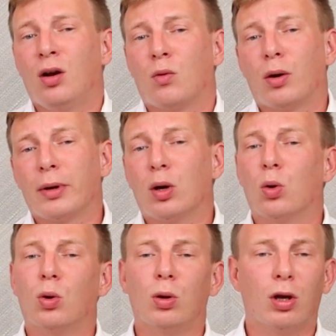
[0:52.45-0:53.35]
While we
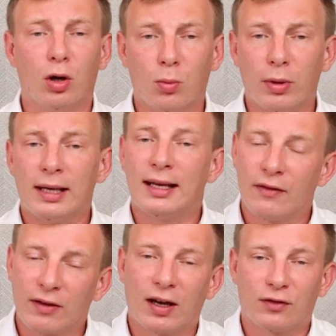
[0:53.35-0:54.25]
all hope we
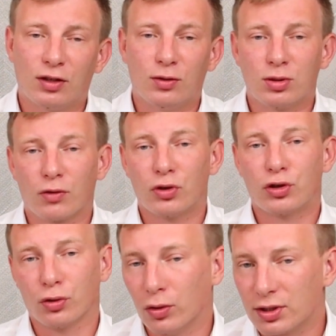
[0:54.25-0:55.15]
never have to use our
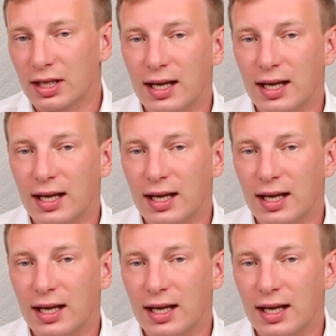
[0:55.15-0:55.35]
insurance,